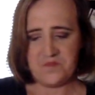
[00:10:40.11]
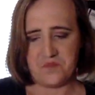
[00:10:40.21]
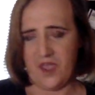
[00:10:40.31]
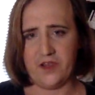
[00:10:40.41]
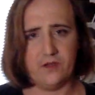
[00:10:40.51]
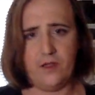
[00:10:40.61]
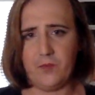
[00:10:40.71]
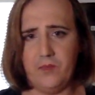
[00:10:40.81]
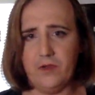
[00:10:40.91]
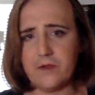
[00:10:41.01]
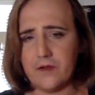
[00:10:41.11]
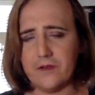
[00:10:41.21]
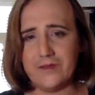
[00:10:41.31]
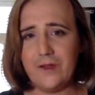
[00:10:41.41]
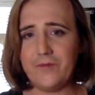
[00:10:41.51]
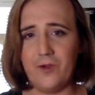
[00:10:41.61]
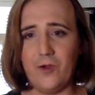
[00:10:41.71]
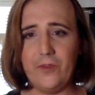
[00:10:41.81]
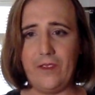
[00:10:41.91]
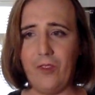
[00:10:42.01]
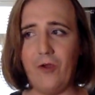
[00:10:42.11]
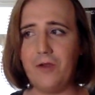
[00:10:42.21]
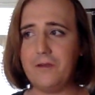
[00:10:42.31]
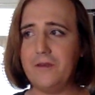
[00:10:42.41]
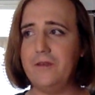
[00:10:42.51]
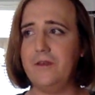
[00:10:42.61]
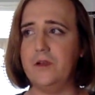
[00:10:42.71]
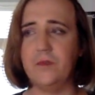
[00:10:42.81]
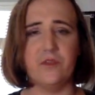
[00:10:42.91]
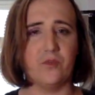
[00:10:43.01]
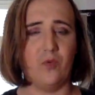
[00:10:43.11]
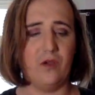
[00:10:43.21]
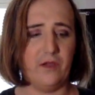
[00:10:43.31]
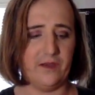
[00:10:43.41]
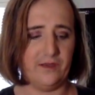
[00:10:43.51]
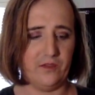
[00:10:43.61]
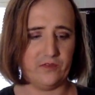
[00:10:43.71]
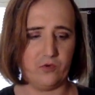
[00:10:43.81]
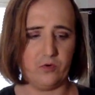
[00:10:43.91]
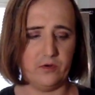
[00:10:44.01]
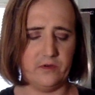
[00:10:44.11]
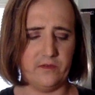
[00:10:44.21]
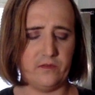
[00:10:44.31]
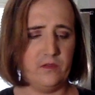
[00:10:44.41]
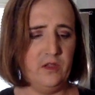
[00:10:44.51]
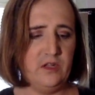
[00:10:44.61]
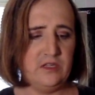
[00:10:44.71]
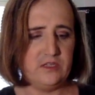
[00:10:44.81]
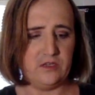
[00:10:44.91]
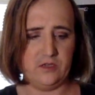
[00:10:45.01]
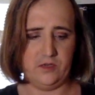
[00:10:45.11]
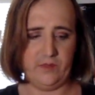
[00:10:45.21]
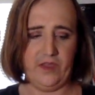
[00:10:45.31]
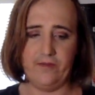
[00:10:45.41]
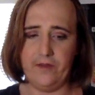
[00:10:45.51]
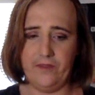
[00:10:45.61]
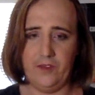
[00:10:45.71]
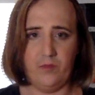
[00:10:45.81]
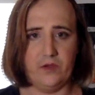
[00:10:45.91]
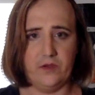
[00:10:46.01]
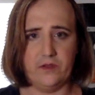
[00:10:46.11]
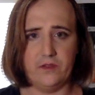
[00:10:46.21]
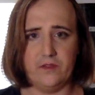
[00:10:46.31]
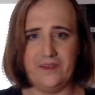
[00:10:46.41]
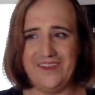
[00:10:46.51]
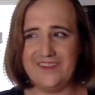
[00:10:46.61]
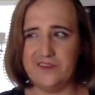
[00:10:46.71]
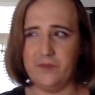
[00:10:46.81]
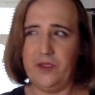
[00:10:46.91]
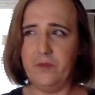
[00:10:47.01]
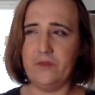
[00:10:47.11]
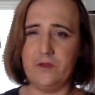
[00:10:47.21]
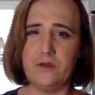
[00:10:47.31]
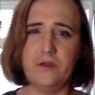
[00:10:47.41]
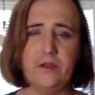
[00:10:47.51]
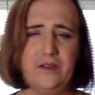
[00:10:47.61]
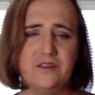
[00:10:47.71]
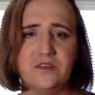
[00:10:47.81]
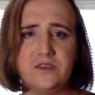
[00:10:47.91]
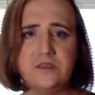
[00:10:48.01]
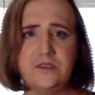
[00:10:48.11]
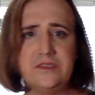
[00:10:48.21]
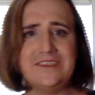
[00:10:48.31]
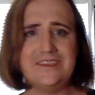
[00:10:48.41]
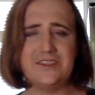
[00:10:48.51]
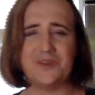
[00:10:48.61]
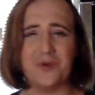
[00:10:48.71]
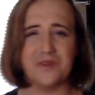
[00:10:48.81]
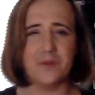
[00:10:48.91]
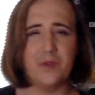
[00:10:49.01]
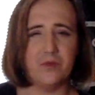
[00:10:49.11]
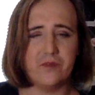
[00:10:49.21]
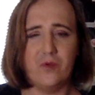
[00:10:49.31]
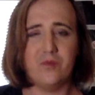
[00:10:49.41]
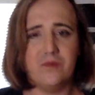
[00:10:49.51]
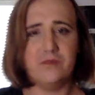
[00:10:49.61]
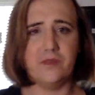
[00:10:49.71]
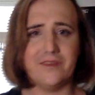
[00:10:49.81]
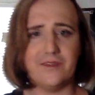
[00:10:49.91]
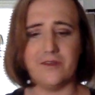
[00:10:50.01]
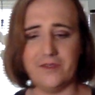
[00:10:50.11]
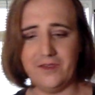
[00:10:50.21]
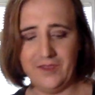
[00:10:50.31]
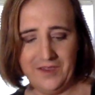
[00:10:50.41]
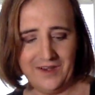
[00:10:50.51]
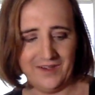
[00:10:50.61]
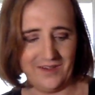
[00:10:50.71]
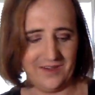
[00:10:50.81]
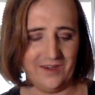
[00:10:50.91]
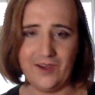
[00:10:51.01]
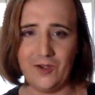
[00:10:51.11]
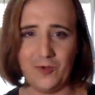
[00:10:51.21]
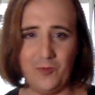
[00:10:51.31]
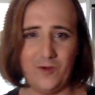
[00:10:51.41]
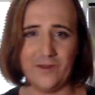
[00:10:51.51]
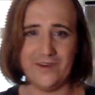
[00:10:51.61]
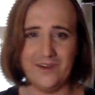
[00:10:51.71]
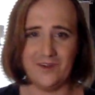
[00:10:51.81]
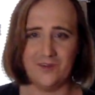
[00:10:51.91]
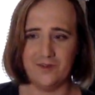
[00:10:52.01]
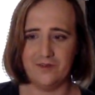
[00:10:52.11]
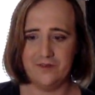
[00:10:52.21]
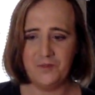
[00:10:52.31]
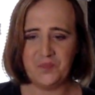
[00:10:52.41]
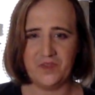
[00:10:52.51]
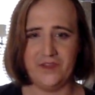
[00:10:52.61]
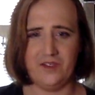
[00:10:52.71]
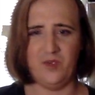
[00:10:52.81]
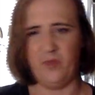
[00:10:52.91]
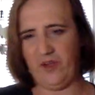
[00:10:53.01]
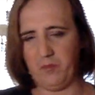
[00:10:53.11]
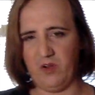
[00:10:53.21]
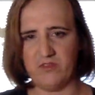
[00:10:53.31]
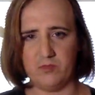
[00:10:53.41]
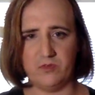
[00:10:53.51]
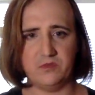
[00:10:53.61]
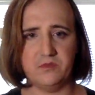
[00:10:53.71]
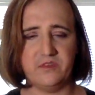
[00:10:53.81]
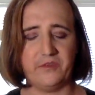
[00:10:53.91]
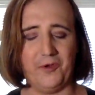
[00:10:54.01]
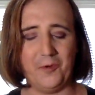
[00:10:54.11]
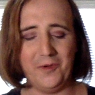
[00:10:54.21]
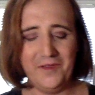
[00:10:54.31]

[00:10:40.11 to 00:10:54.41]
I can talk military stuff all day long as well. I can tell stories, everything, but sometimes they're stories that people don't necessarily need to hear, want to hear. I tell them when I'm comfortable. So,